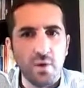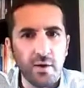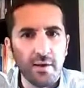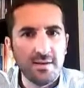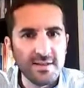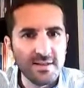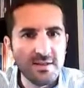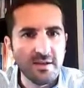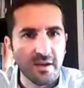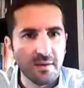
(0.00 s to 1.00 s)
while
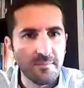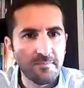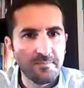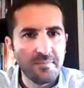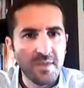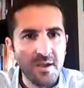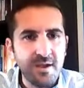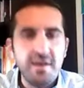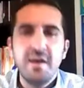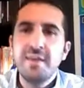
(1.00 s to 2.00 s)
listening.
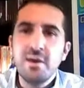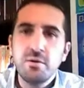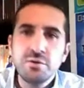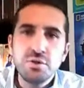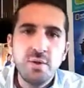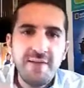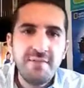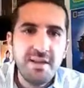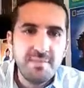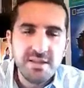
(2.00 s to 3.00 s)
And they also have
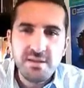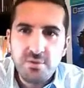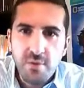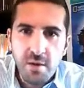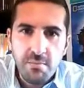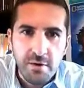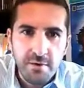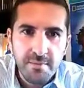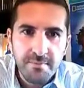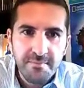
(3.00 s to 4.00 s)
limited grammar.
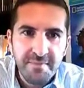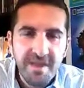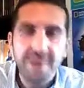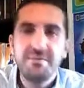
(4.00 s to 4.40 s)
They have